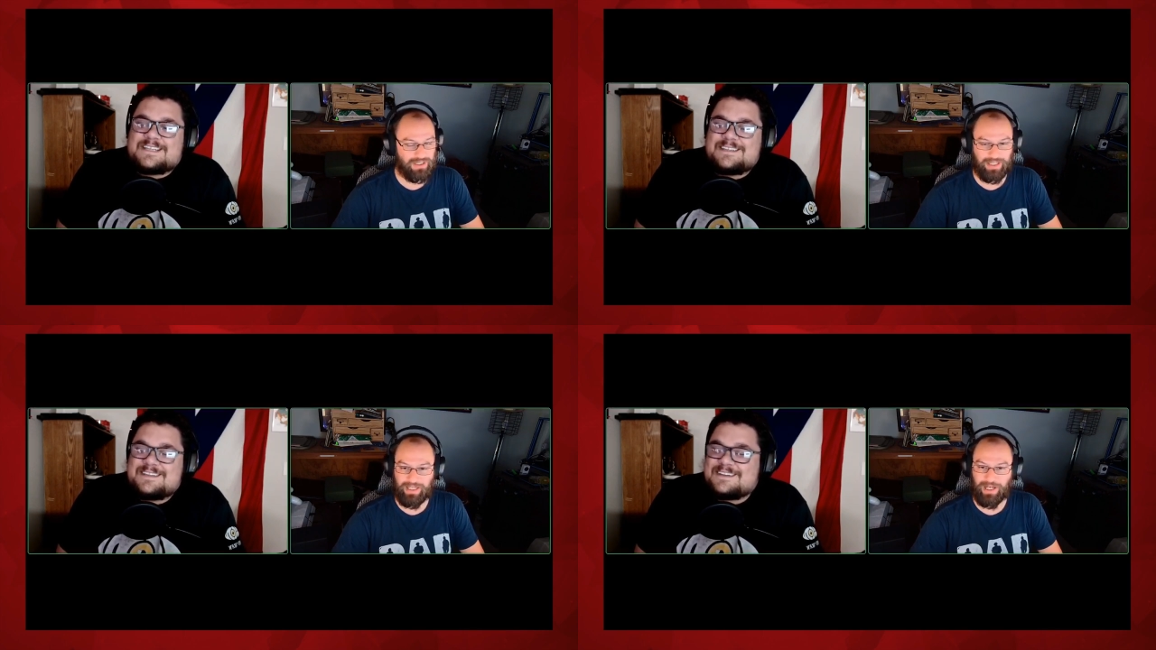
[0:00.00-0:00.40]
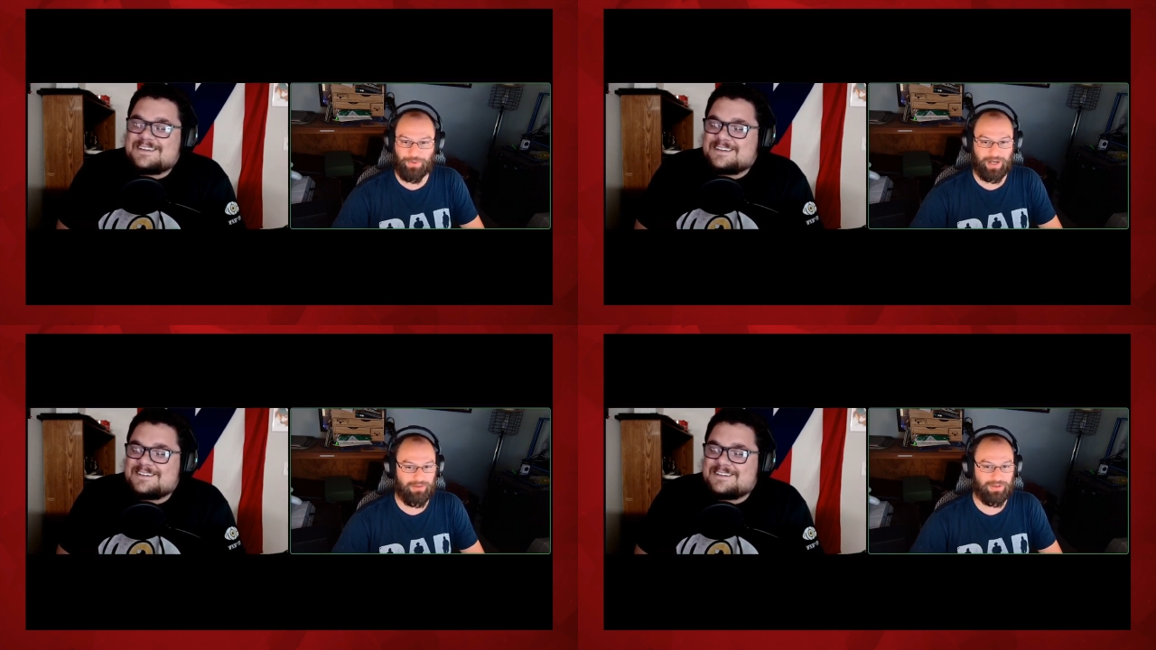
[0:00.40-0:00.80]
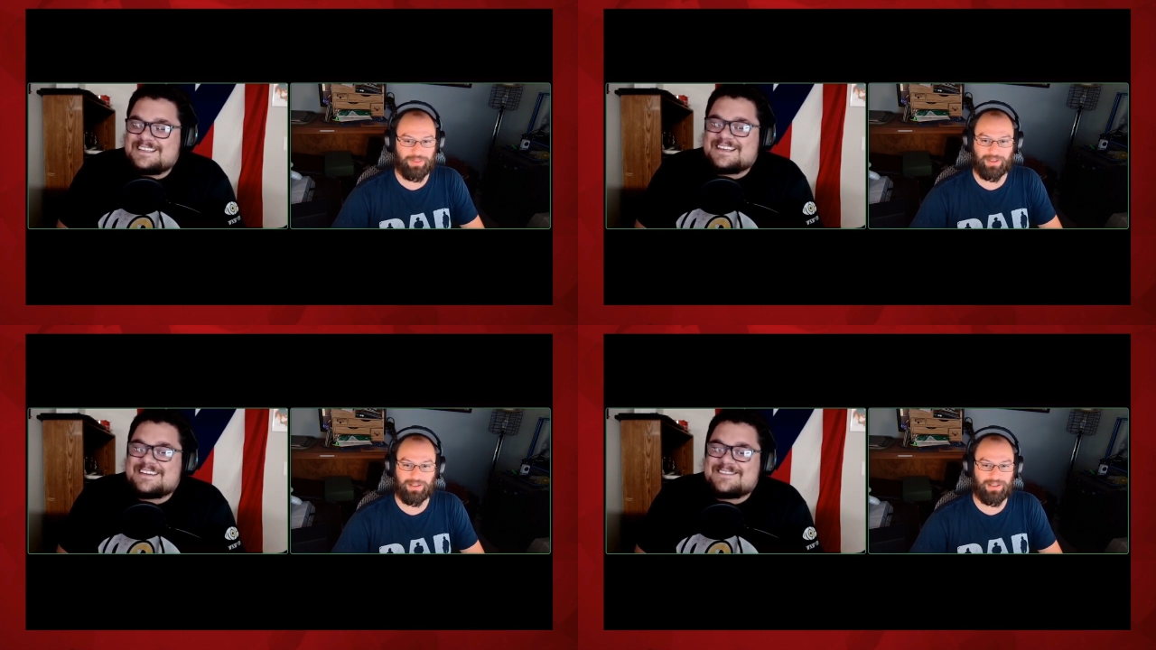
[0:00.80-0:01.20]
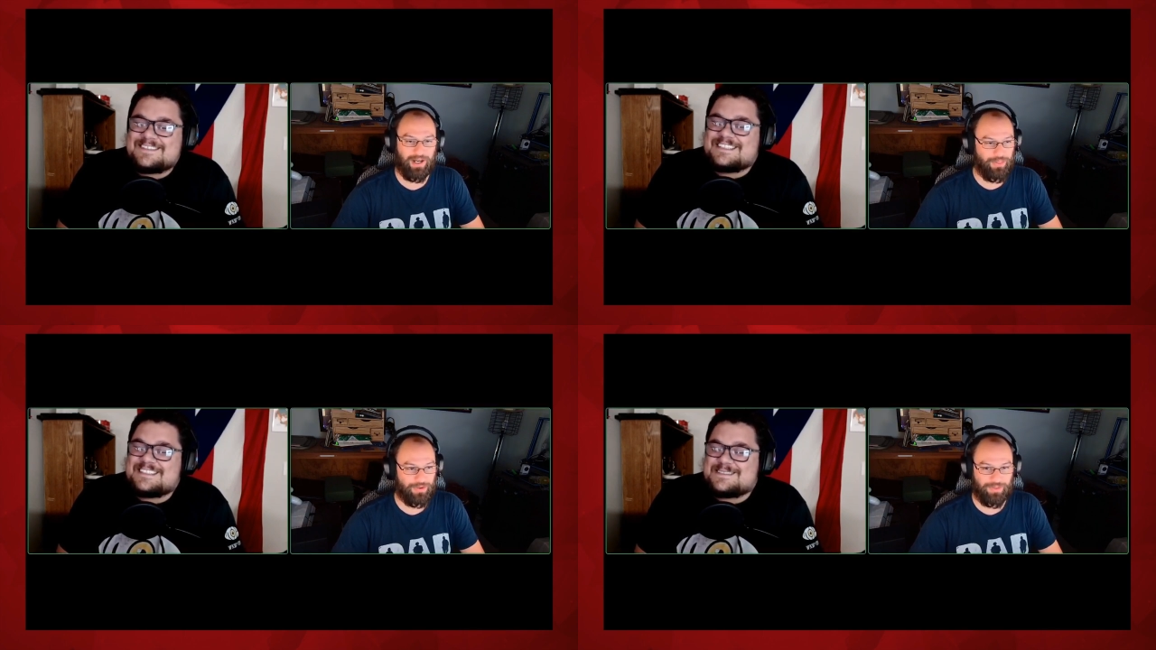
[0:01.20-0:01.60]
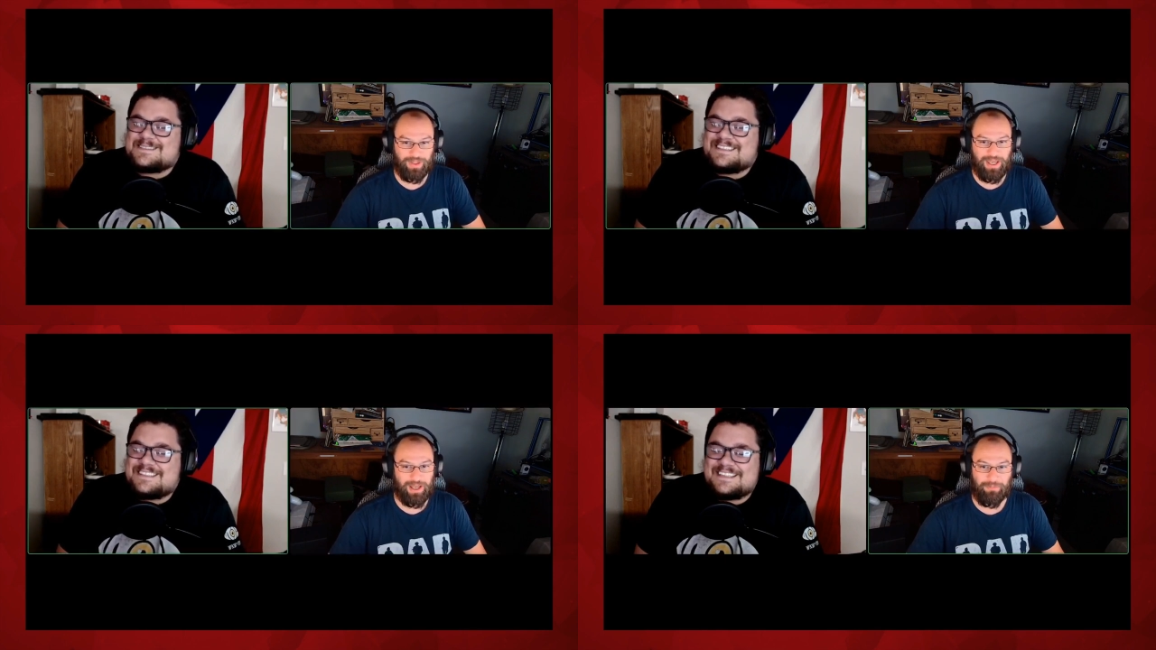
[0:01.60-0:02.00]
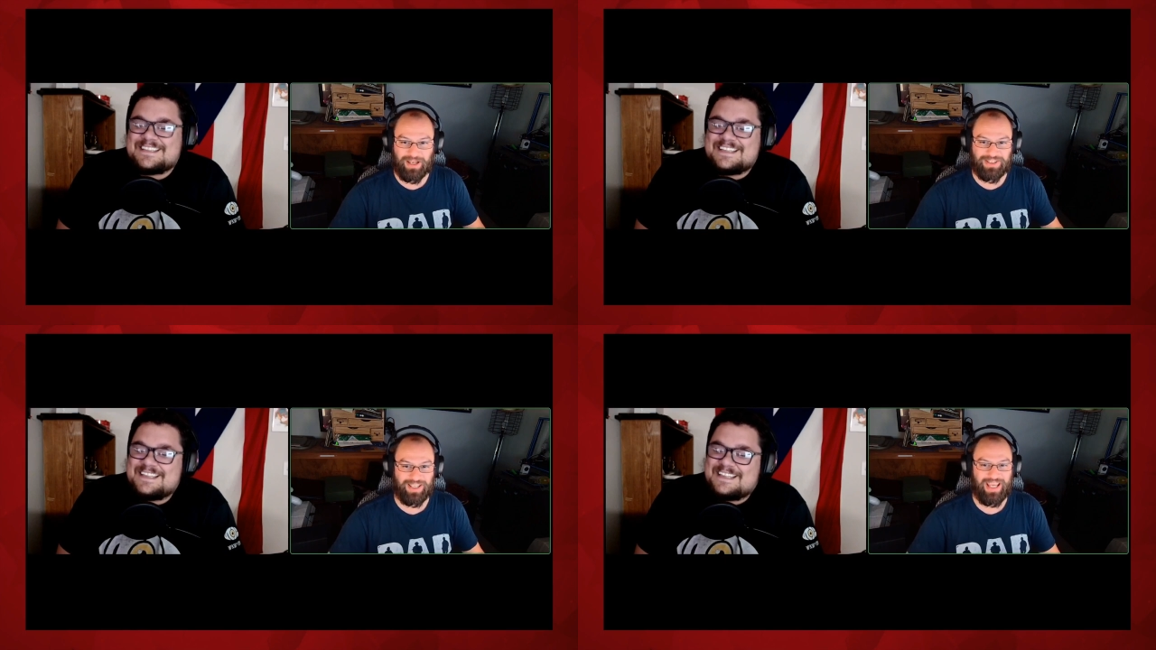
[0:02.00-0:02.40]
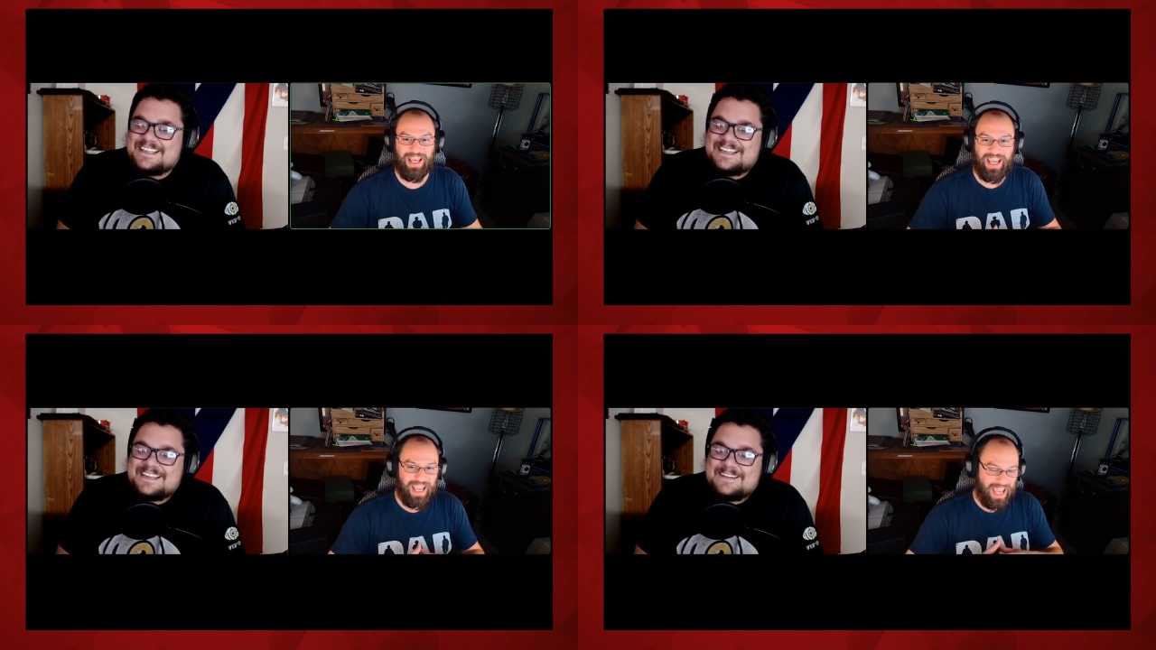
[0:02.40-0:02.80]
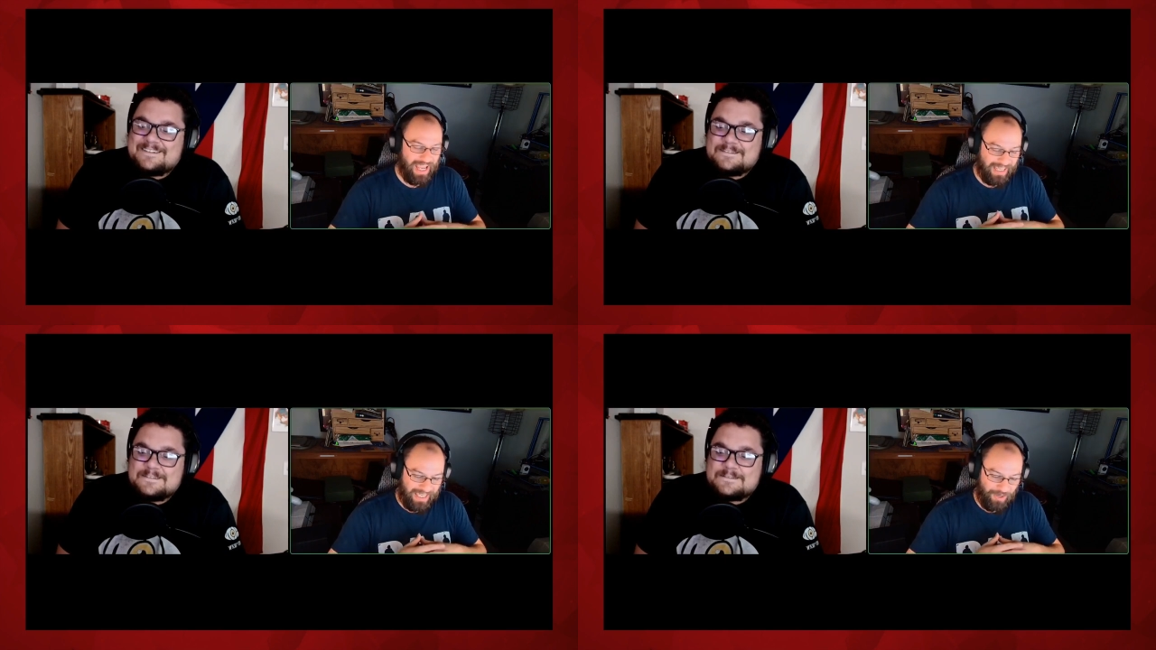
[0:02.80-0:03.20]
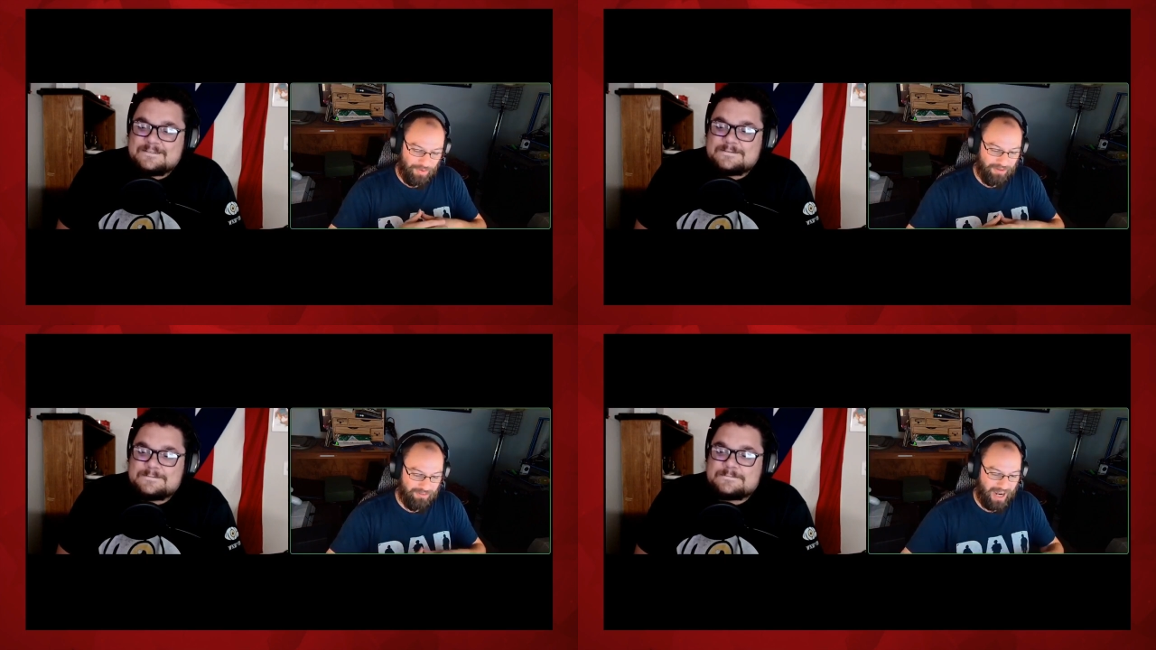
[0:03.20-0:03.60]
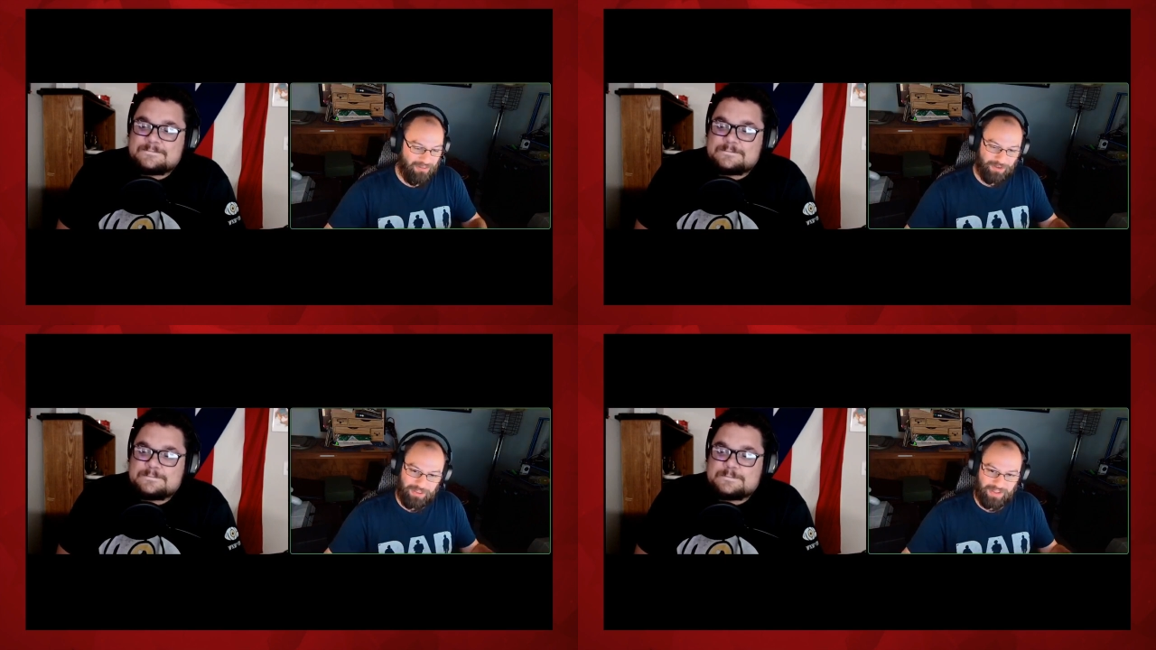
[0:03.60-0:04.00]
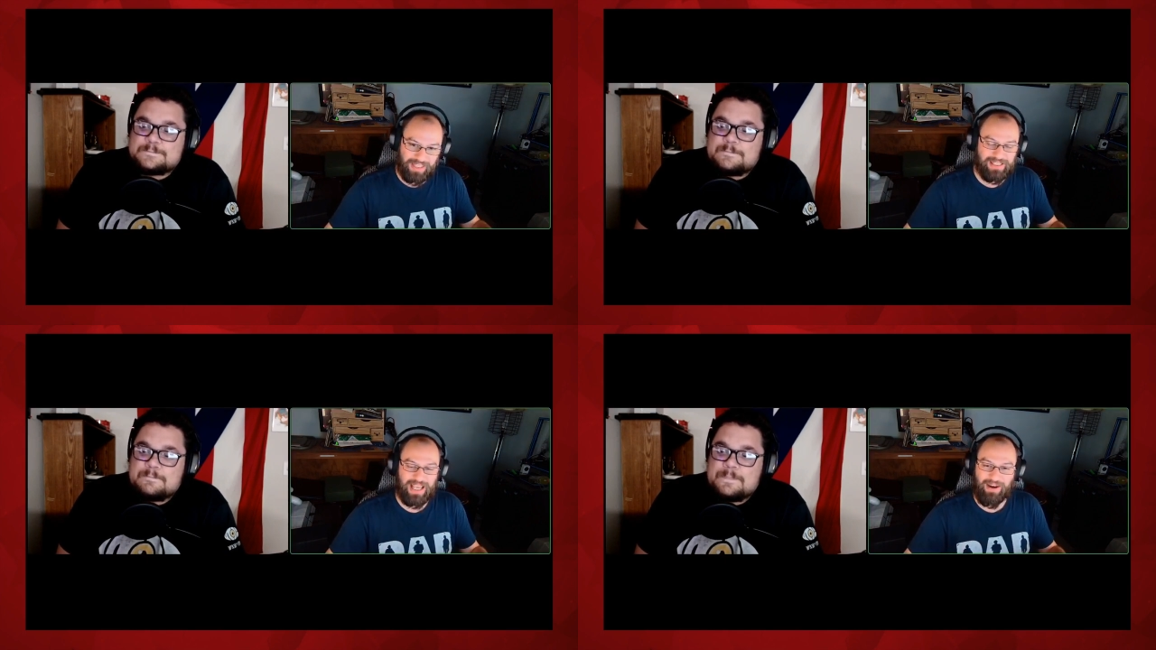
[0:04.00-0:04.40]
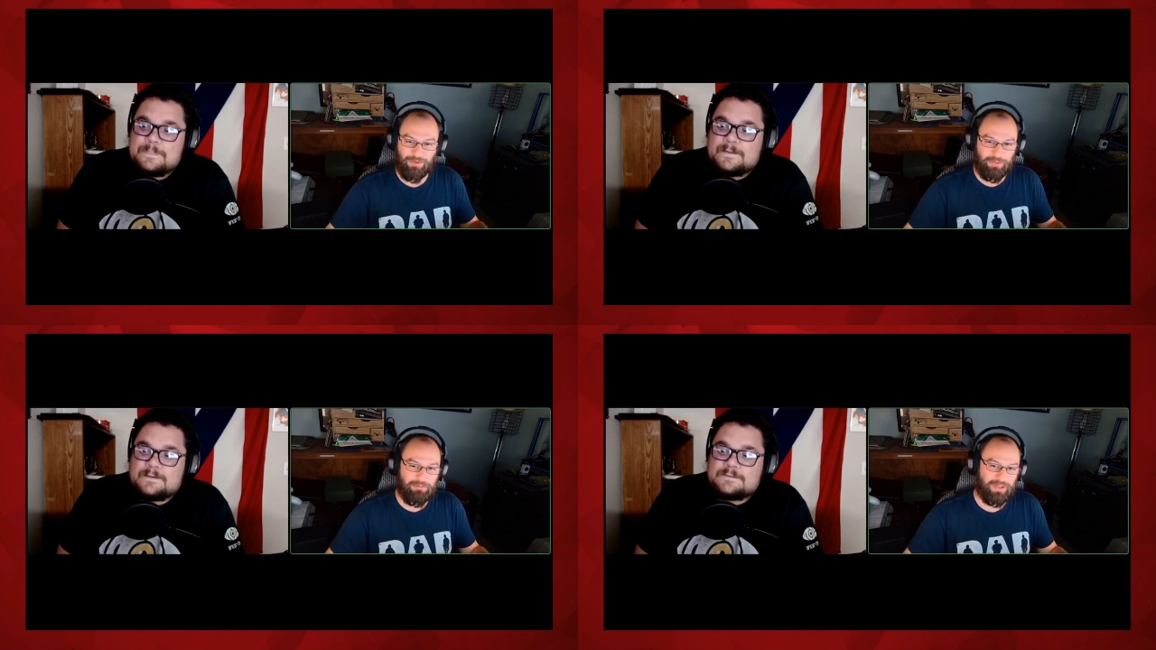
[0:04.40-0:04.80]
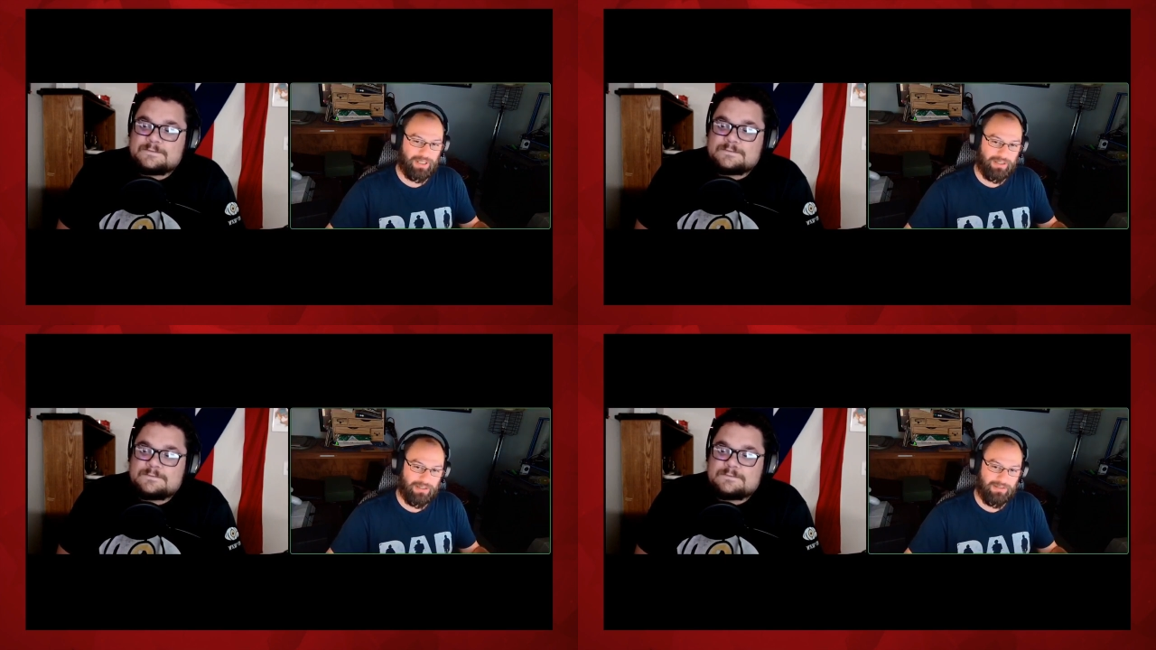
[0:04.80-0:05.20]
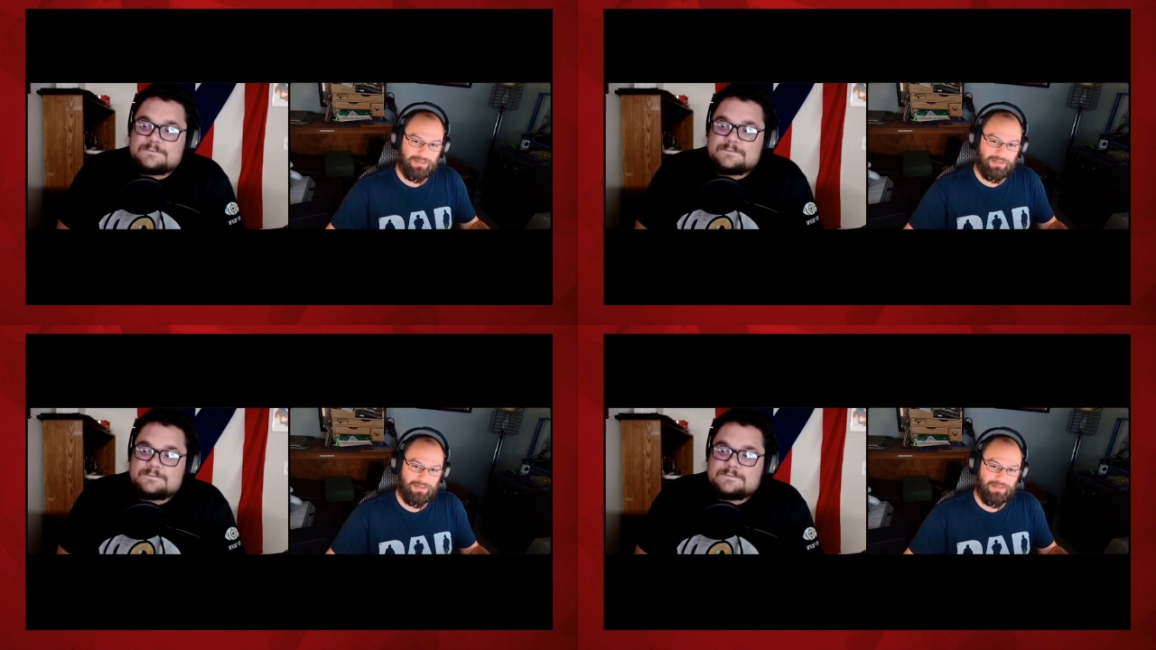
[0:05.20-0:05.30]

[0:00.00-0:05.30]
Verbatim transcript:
Speaker 1: clean out everything. yeah, which oh, is basically get rid of everything that's ever been played